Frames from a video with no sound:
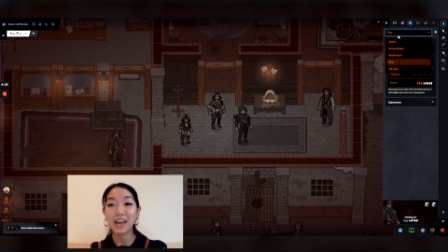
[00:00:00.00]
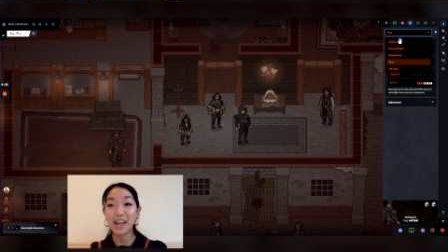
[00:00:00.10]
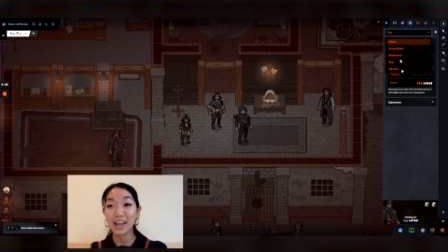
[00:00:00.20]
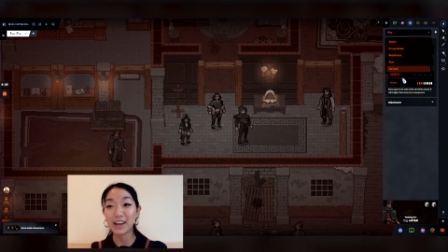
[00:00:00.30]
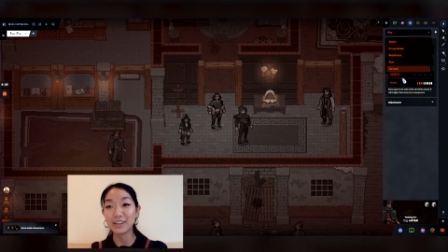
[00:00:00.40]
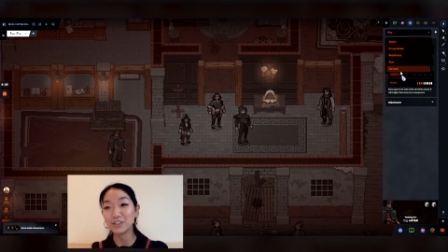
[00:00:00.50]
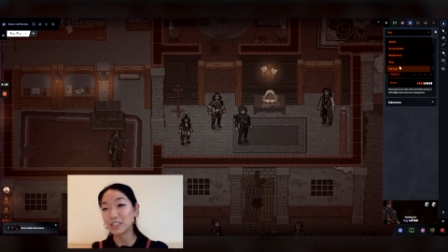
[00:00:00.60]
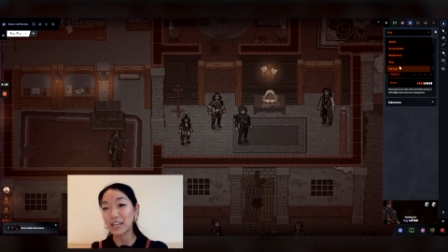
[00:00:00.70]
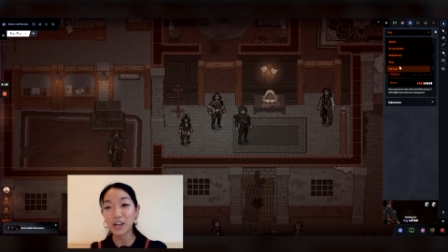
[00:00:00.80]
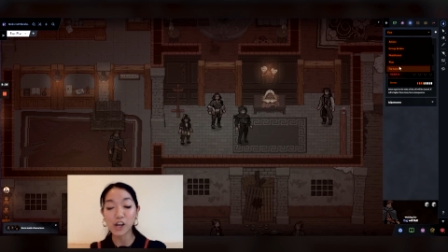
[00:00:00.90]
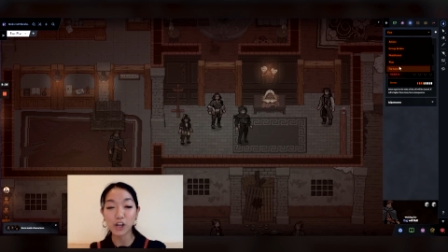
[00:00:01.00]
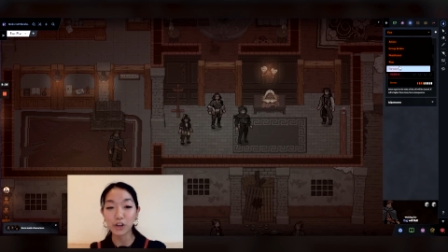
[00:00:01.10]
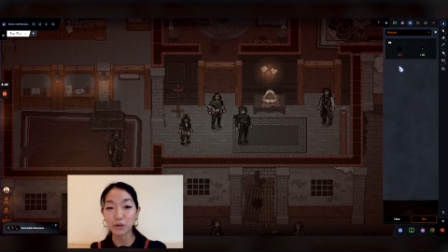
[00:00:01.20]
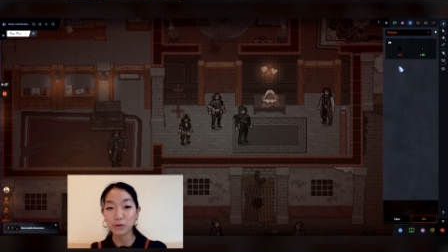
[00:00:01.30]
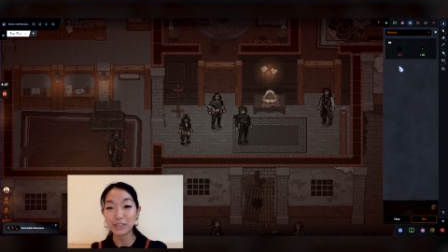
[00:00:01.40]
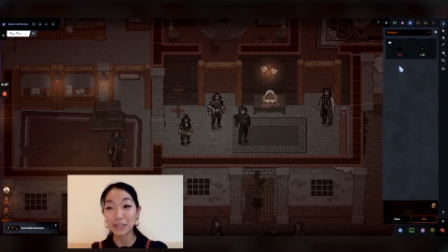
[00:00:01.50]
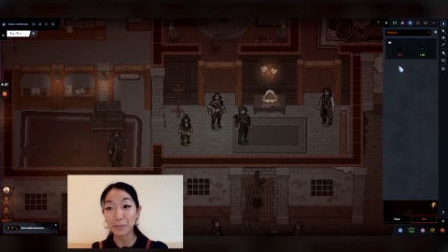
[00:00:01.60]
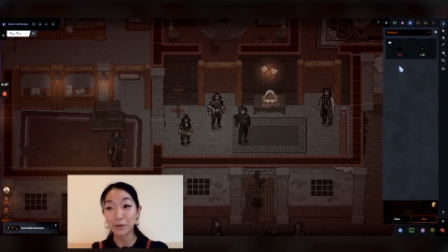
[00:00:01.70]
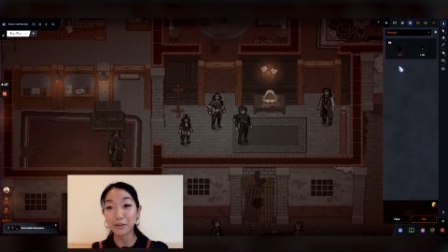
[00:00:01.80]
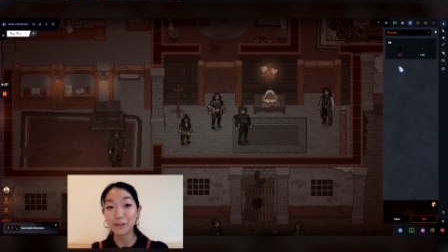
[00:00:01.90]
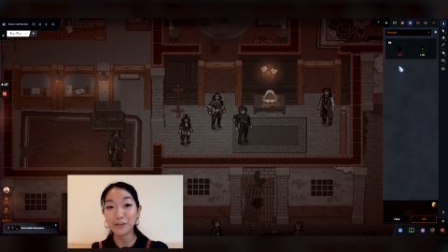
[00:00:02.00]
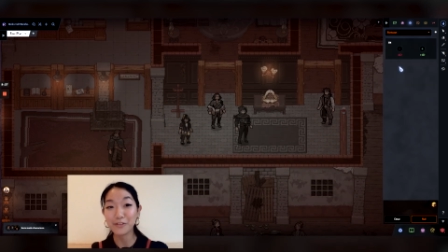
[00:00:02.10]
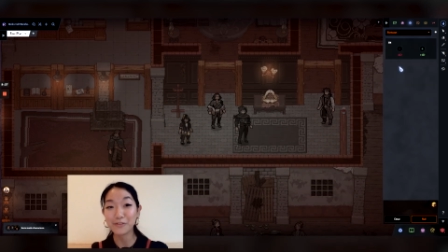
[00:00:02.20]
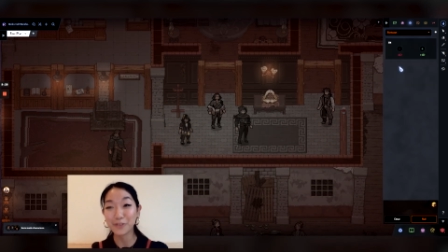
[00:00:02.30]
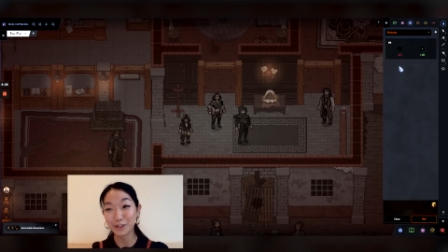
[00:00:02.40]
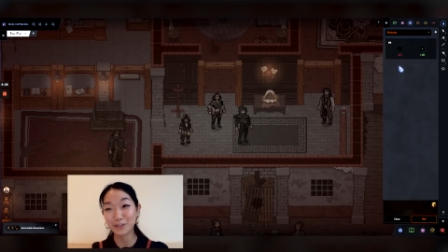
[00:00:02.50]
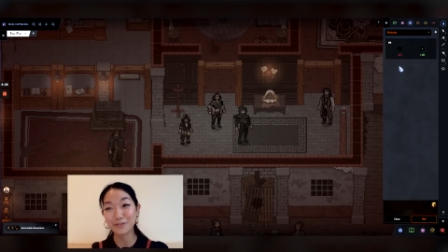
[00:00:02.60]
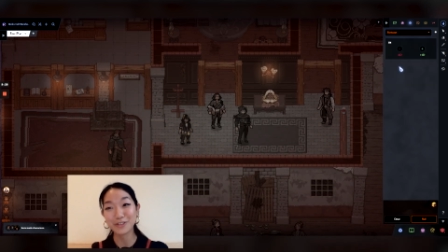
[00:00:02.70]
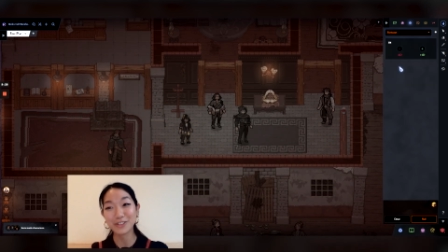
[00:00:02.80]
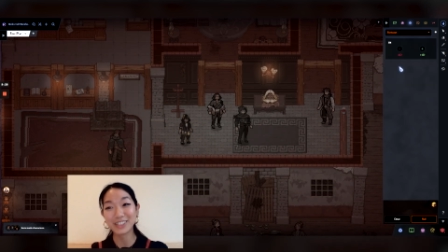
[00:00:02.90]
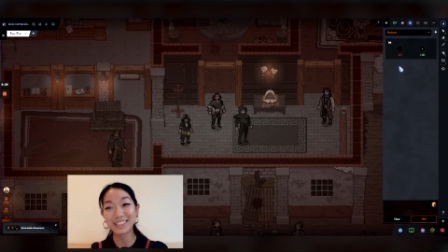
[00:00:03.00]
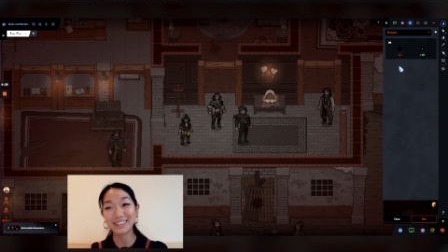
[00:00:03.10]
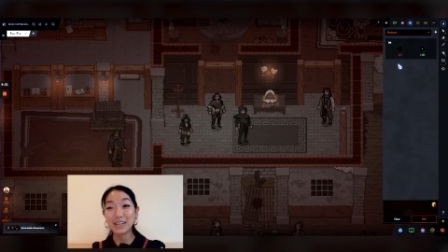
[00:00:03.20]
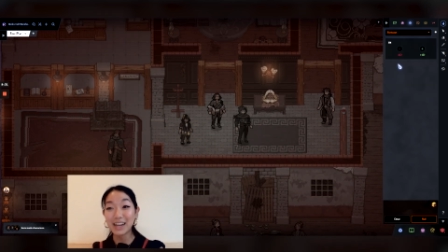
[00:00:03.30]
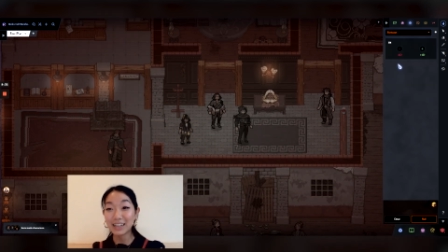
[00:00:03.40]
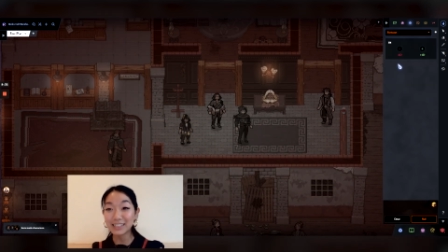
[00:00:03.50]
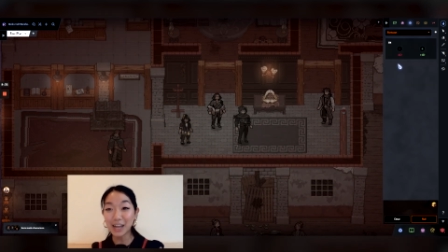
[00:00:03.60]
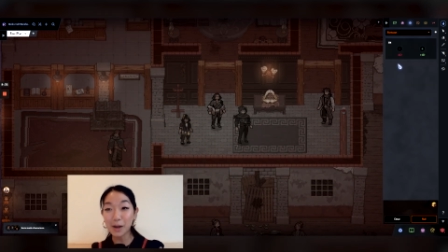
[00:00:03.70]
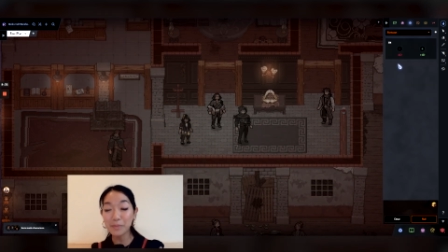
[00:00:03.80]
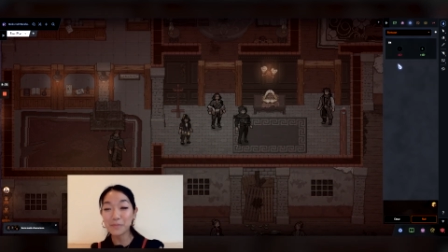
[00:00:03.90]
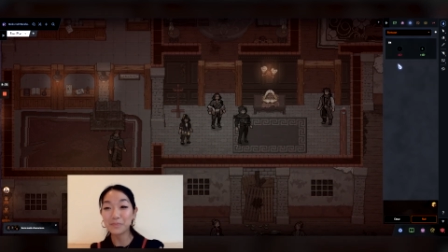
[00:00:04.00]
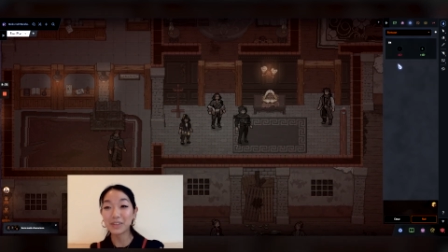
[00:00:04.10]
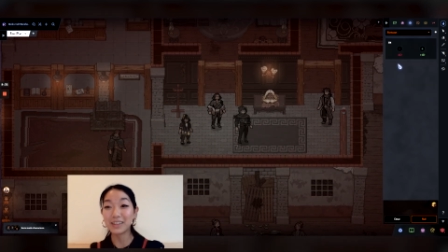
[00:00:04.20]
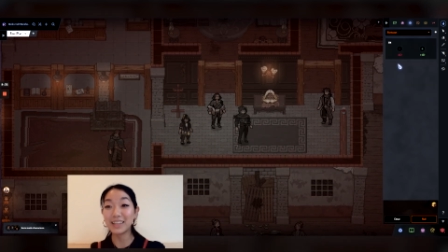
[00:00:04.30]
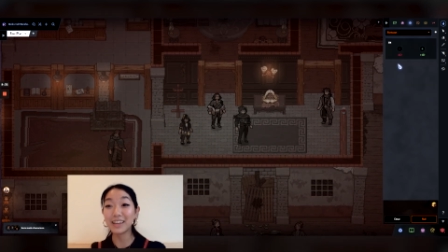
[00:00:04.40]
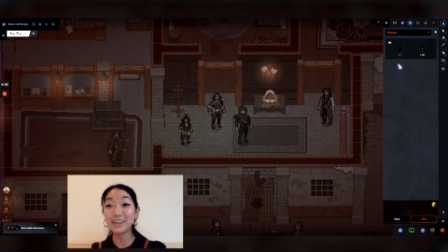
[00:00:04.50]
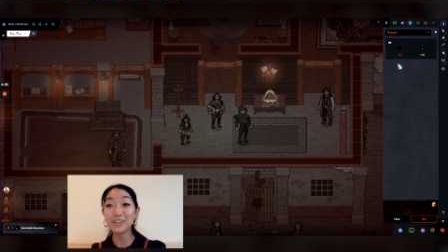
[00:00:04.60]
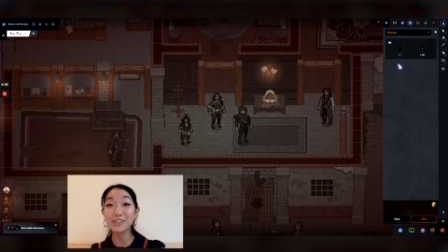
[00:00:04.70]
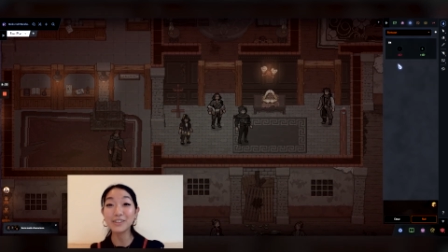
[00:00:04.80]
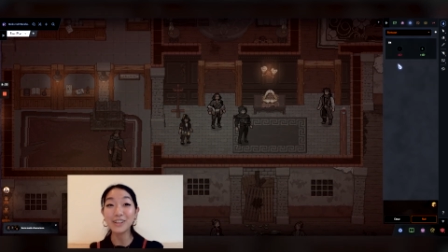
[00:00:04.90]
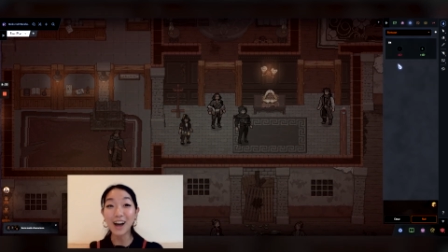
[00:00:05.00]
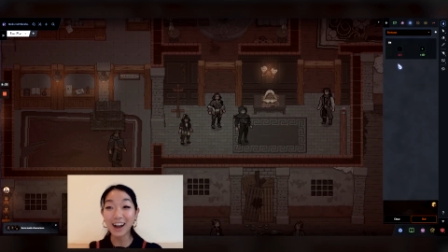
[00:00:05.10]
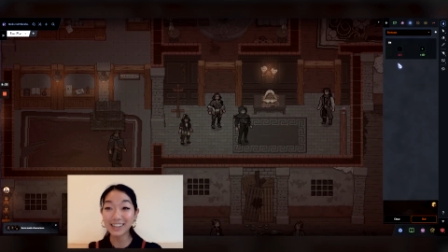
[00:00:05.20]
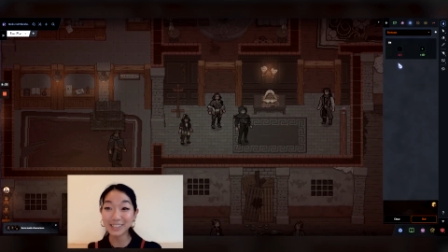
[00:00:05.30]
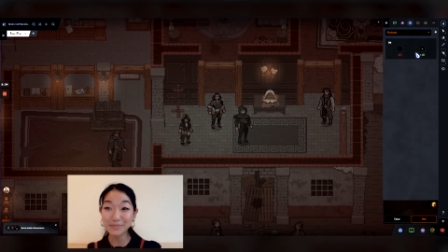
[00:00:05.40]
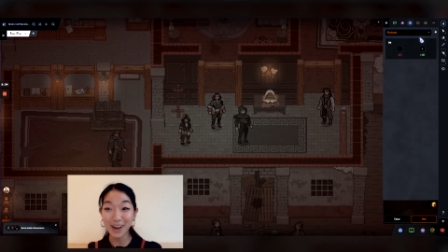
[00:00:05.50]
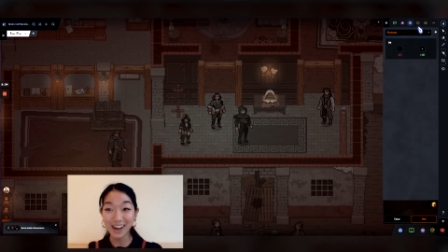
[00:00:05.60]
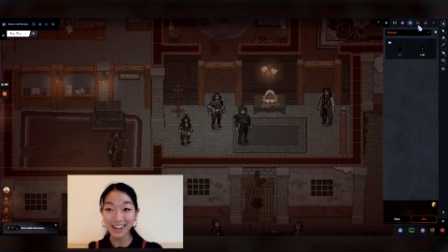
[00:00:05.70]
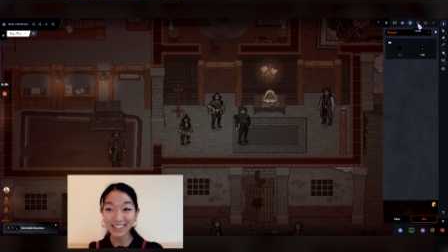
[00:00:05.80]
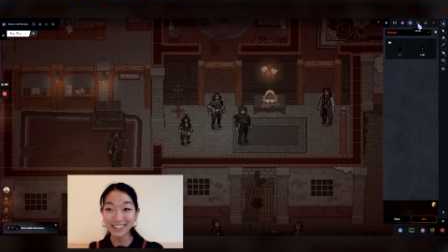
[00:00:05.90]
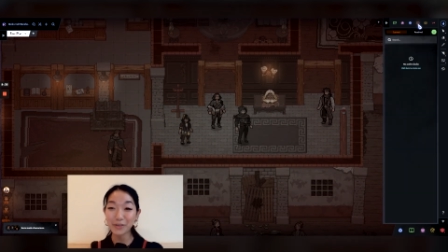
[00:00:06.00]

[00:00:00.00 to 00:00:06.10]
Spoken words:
And just good old simple fortune rolls. Next up, the clocks pod.